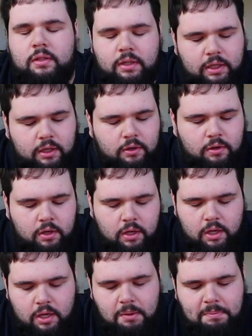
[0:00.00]
you know,
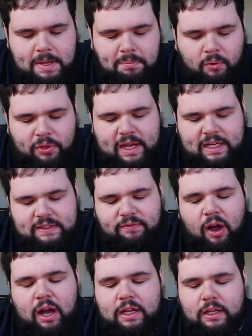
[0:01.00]
people think it's
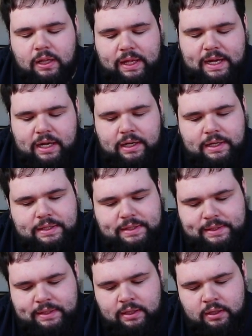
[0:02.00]
fucking
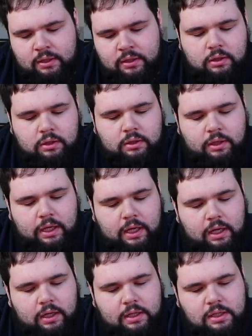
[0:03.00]
hilarious.
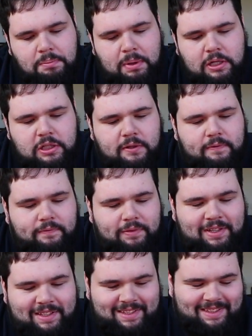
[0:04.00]
Yeah, it's a bunch of,
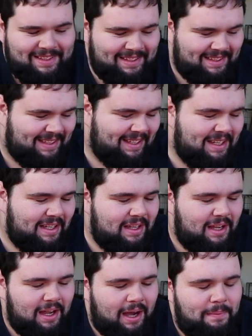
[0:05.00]

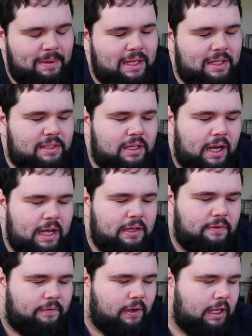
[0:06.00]
I mean, it's
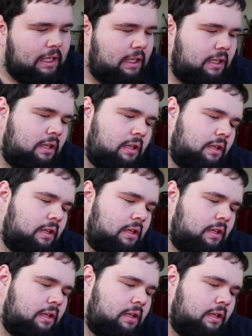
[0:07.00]
kind of funny